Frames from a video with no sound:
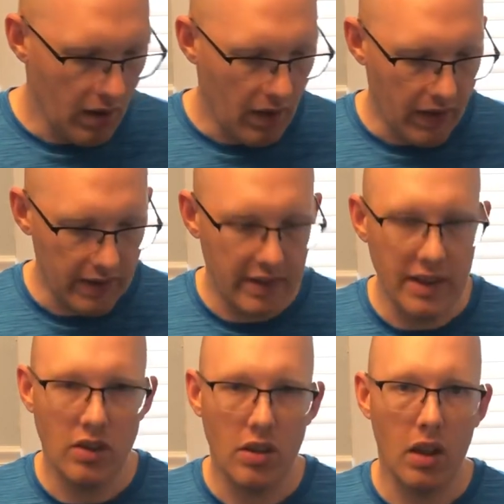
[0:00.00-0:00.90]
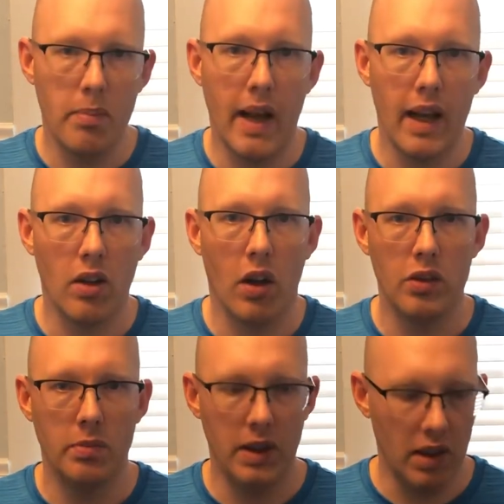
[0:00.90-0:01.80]
This seed starting mat
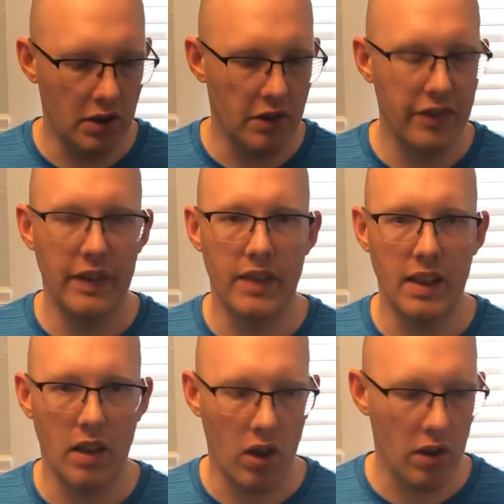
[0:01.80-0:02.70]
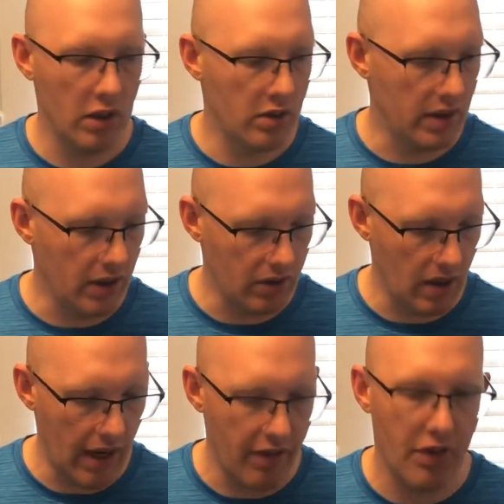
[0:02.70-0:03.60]
cost me under $15. It doesn't
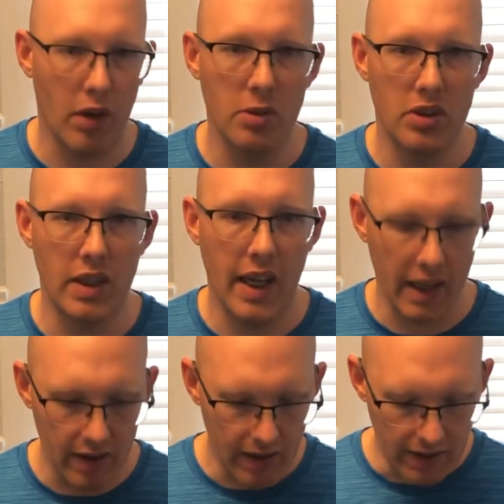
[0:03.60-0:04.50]
have a thermostat.